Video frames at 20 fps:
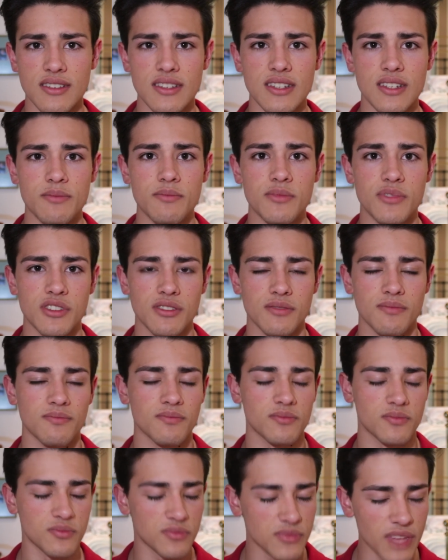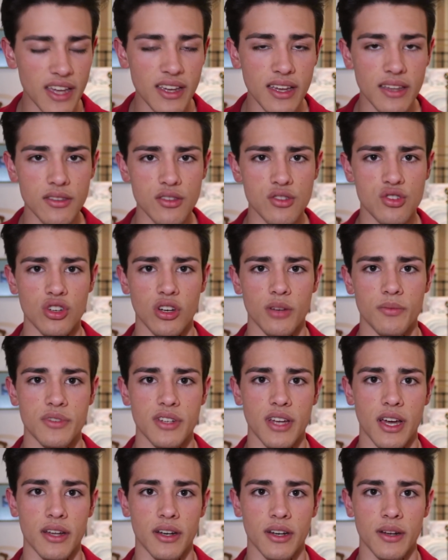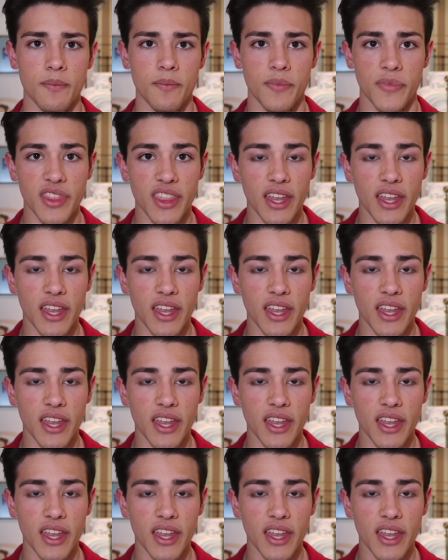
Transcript: nibs, they get the job done.